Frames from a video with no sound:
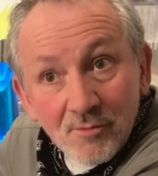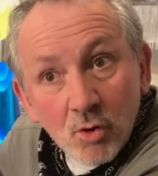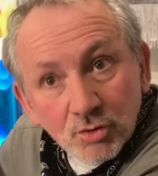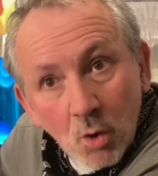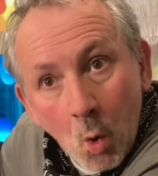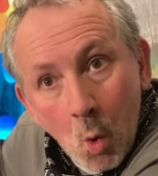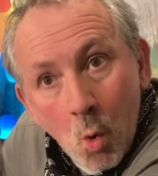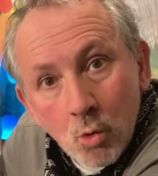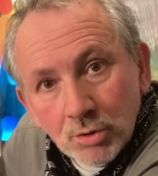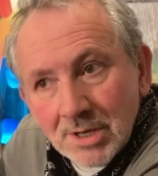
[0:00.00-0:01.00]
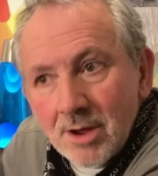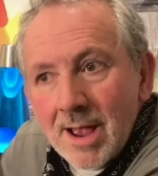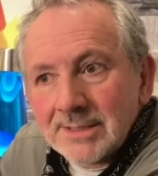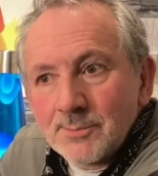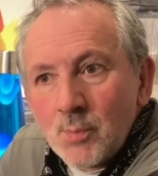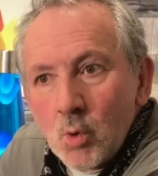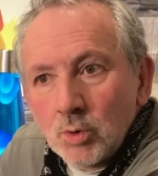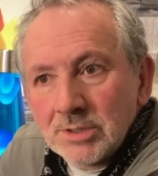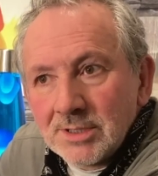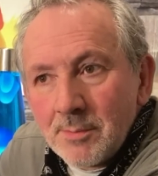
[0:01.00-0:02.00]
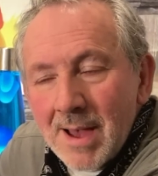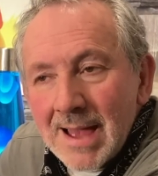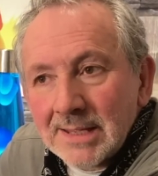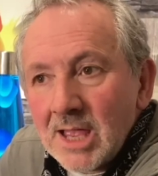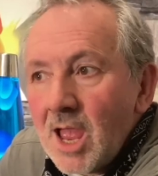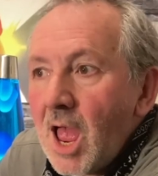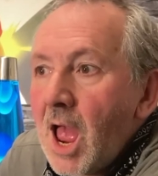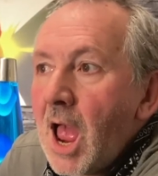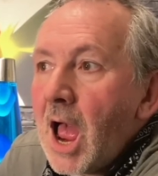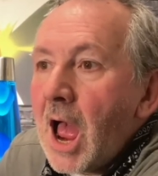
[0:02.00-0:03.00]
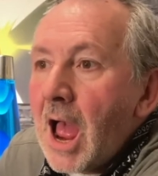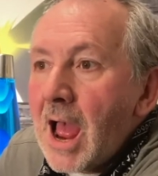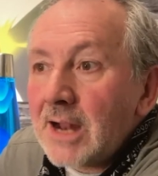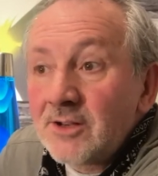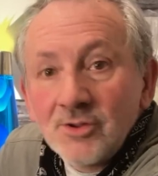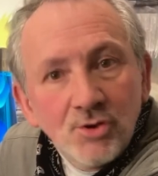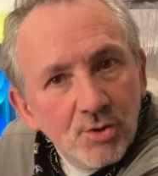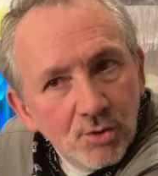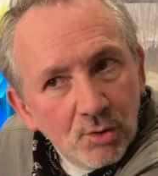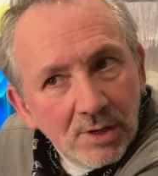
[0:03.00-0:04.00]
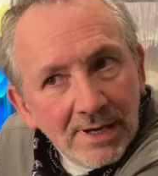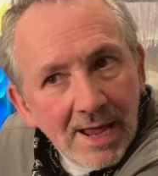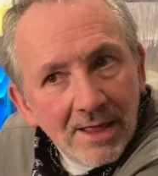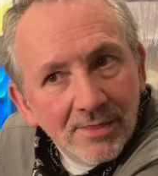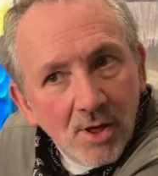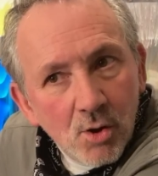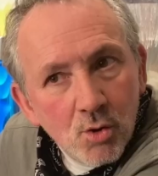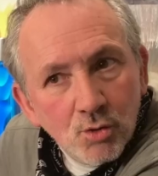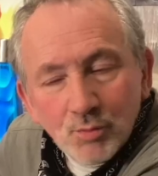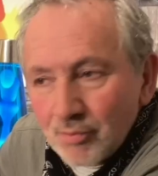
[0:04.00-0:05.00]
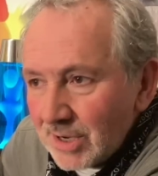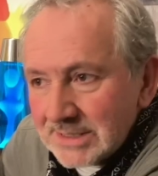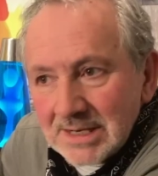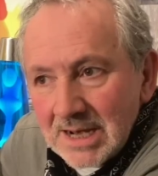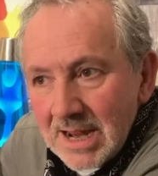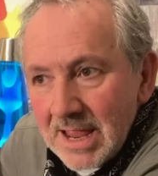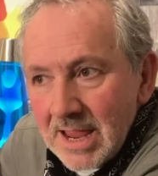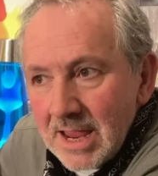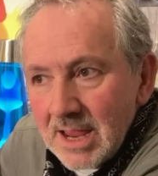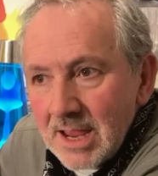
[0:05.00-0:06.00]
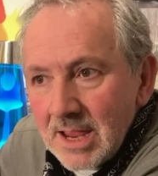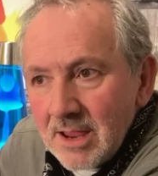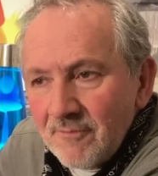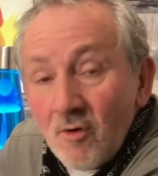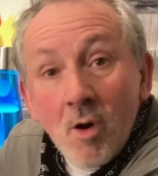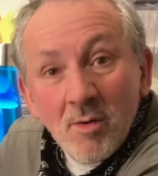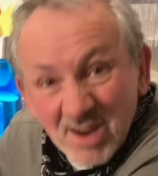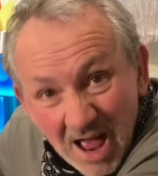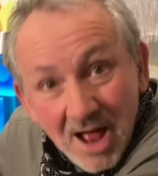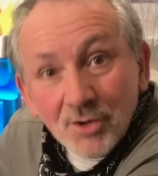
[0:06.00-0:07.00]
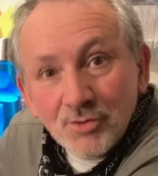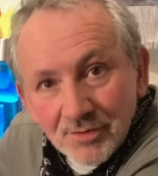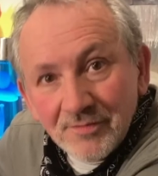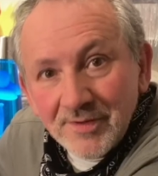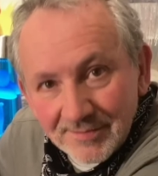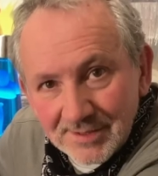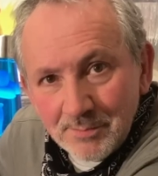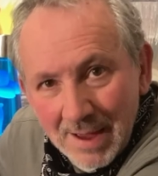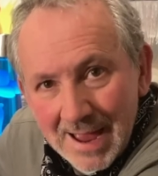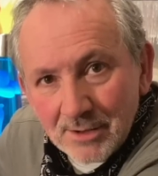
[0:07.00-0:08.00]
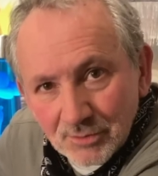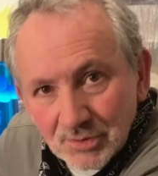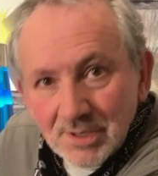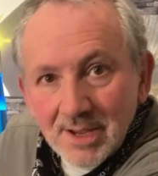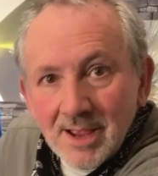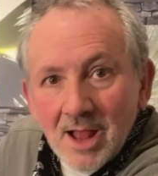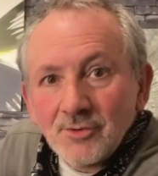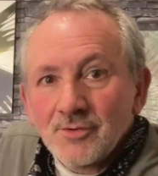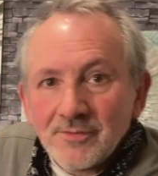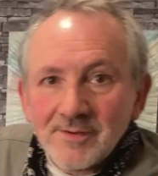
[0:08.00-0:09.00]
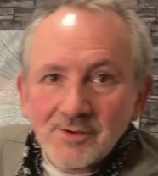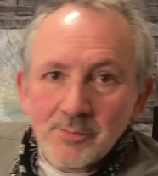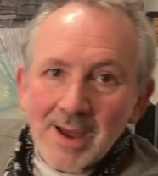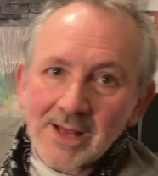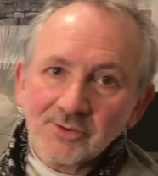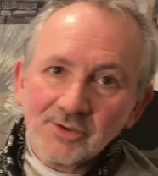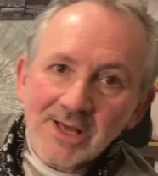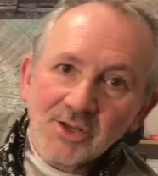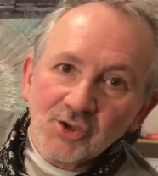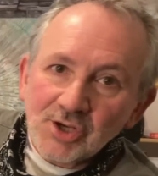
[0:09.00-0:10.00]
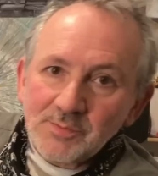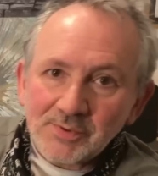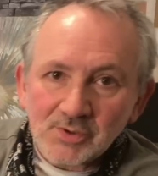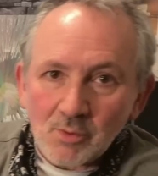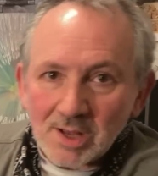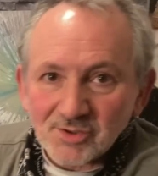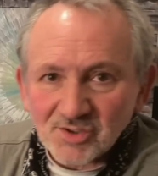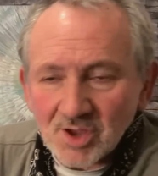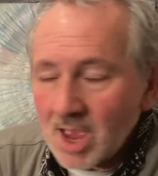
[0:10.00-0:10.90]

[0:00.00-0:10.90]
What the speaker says: watts, also has a port at the back, and you can get those presently for £150, yeah, £150, so they're the cheapest ones.